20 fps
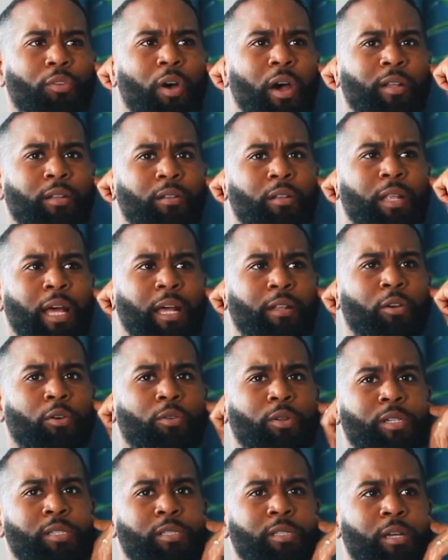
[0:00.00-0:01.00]
find
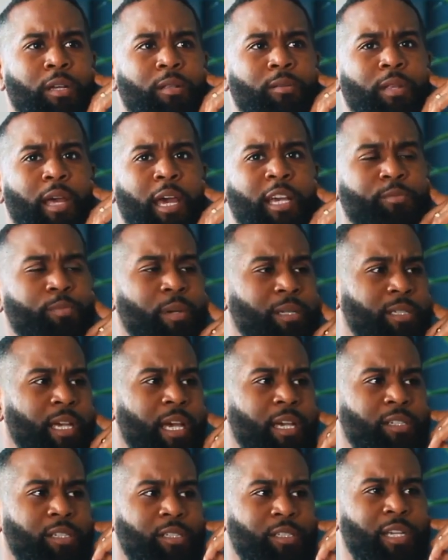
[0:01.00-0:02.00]
landowners, the
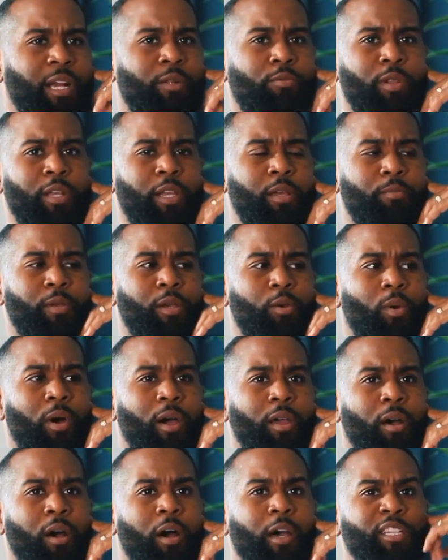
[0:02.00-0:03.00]
expectations generally can be
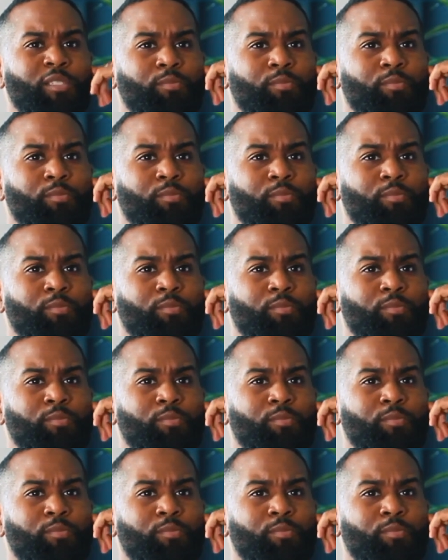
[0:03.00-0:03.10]
quite high,